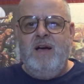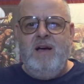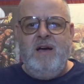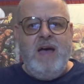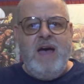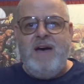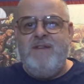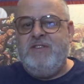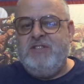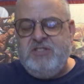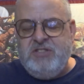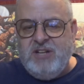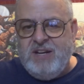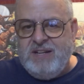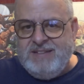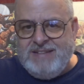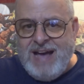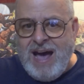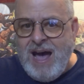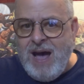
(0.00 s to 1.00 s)
have it
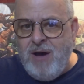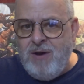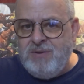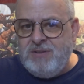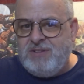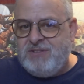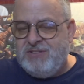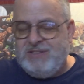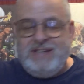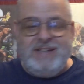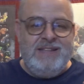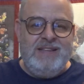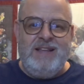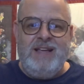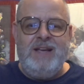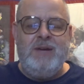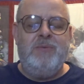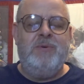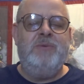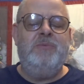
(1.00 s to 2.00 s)
shut down because they didn't
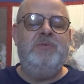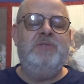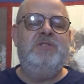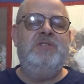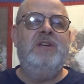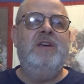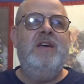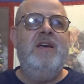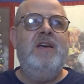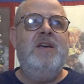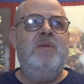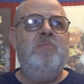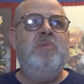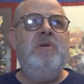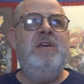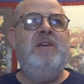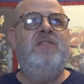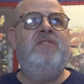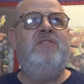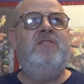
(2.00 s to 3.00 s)
like what was
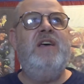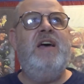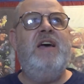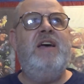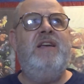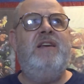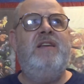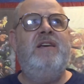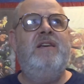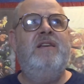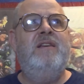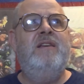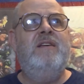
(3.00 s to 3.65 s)
being said,